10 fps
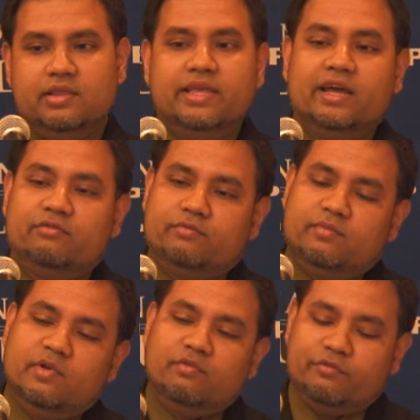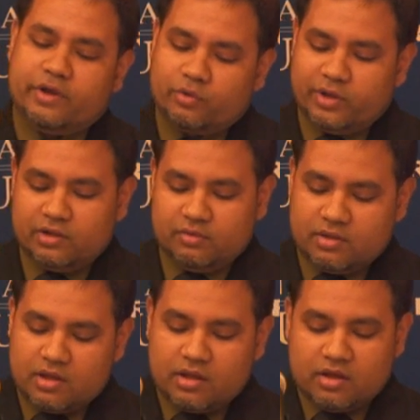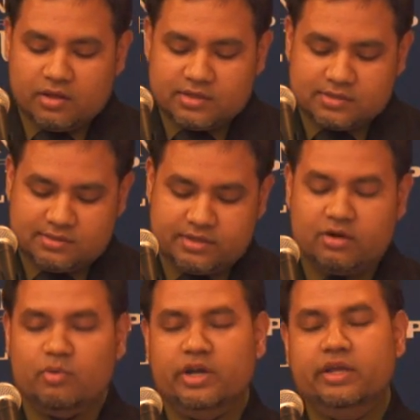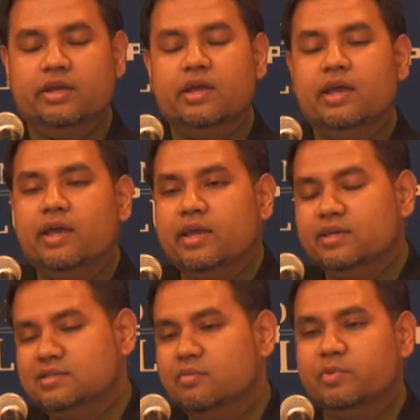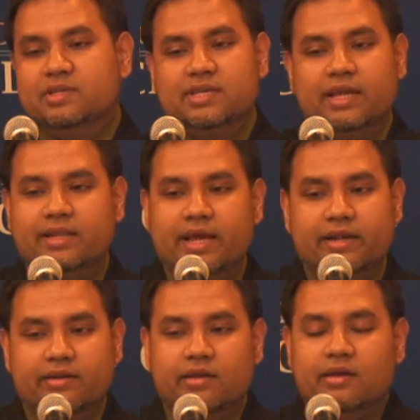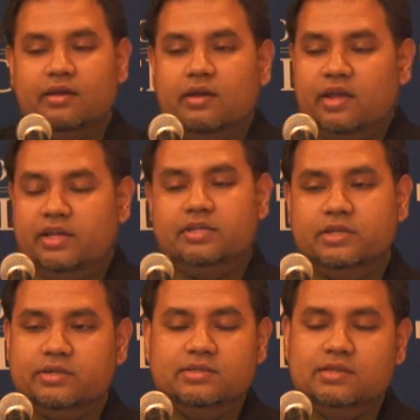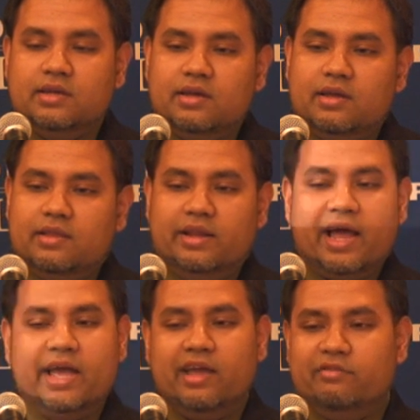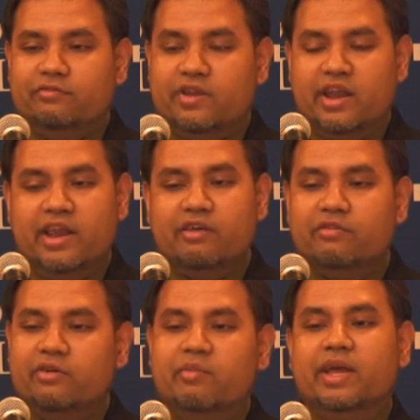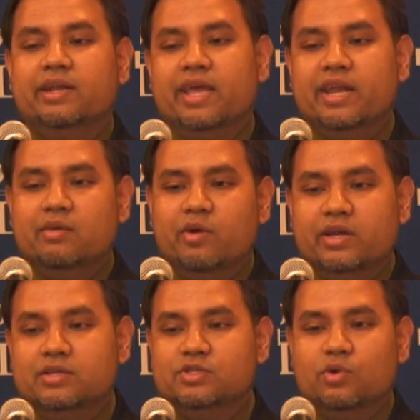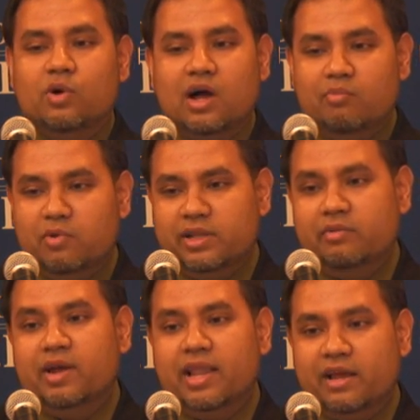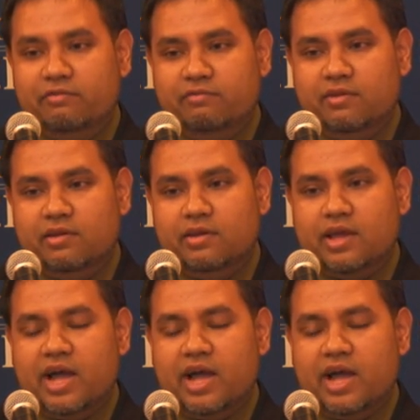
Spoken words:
In that farewell ceremony, he simply said that, in tears, that I have never met anybody so humble in my life.